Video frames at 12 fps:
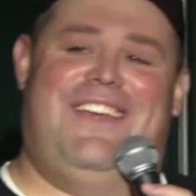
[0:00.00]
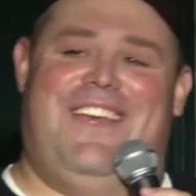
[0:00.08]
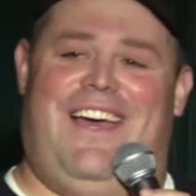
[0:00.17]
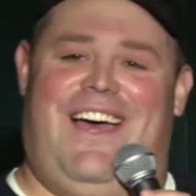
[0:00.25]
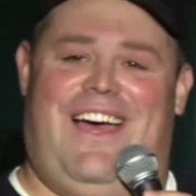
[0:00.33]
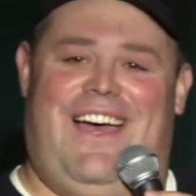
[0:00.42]

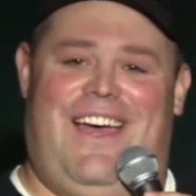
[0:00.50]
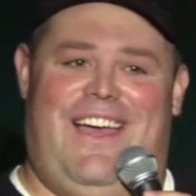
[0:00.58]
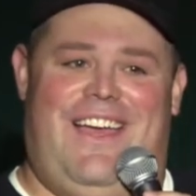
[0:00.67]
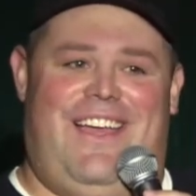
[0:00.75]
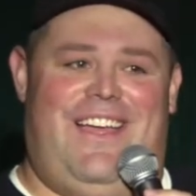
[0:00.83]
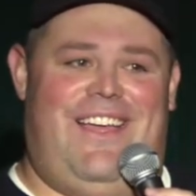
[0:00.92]
Uh,
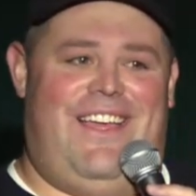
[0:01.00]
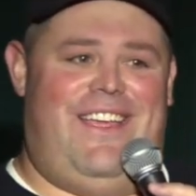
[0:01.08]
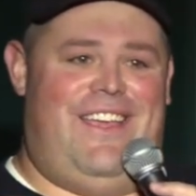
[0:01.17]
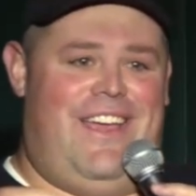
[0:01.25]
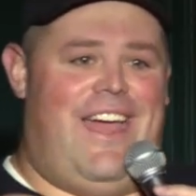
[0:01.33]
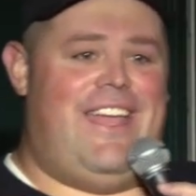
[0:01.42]

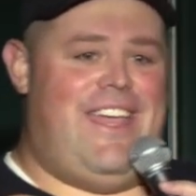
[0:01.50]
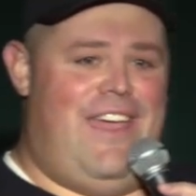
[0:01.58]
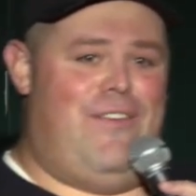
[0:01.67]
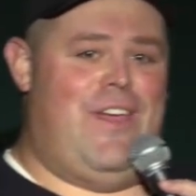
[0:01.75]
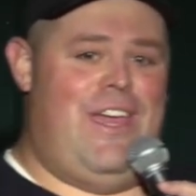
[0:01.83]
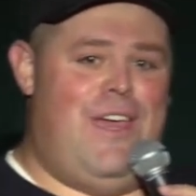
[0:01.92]
I
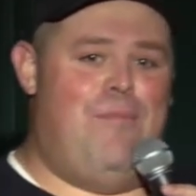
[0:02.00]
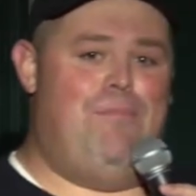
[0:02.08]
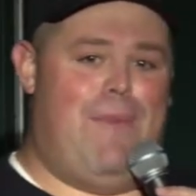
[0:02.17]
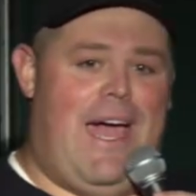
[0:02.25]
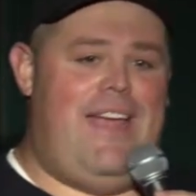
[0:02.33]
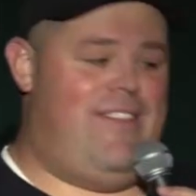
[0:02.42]
gave him
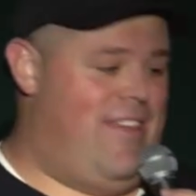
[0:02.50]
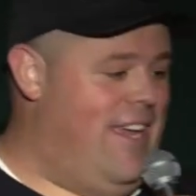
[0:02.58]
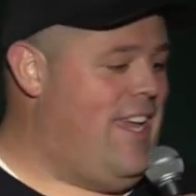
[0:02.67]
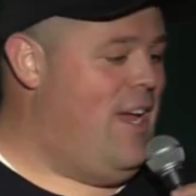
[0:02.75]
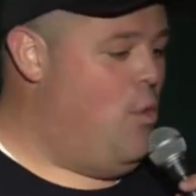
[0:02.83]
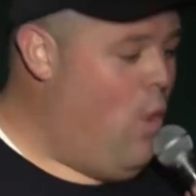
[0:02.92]
my
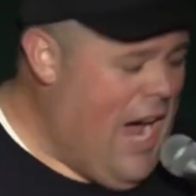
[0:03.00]
ticket. Woo!